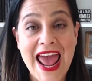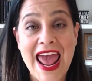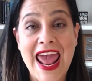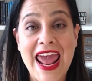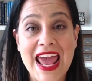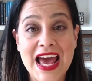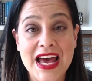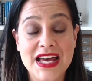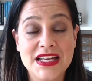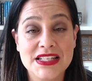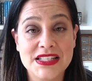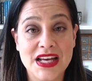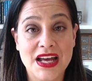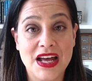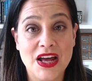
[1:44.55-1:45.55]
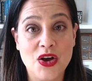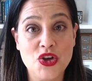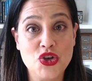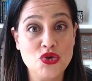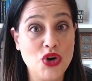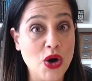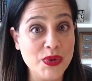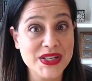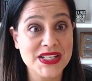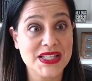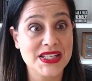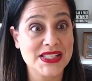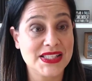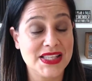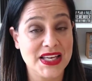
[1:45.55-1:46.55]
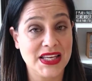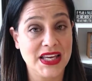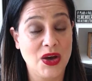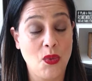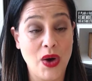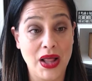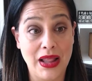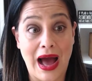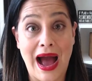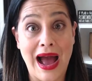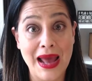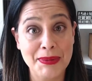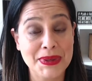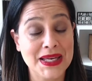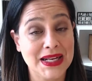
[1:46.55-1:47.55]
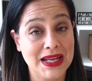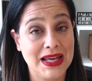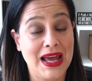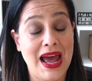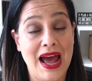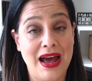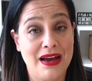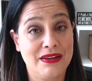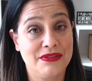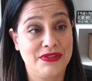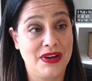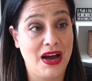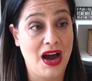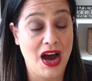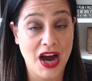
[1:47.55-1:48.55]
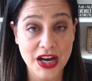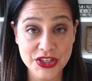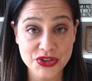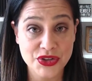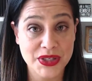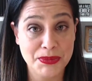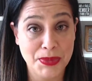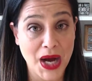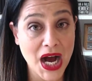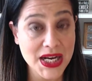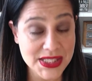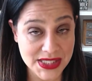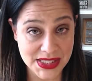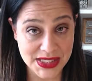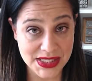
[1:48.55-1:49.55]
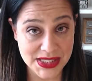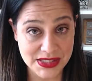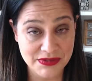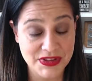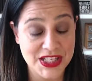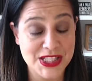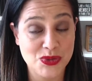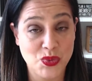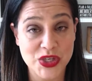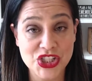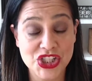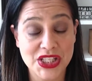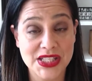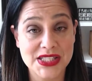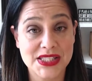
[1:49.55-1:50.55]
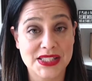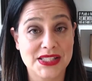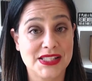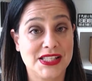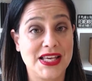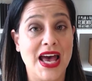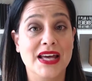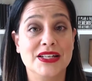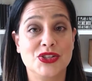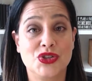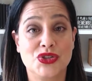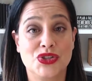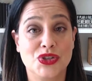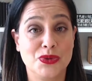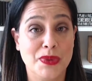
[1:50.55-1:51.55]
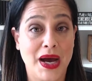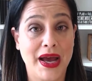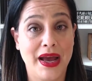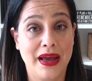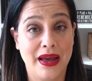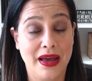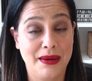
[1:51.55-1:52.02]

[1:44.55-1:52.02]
And you go into this thinking, well, I'm going to have 100 boxes of these widgets sent to my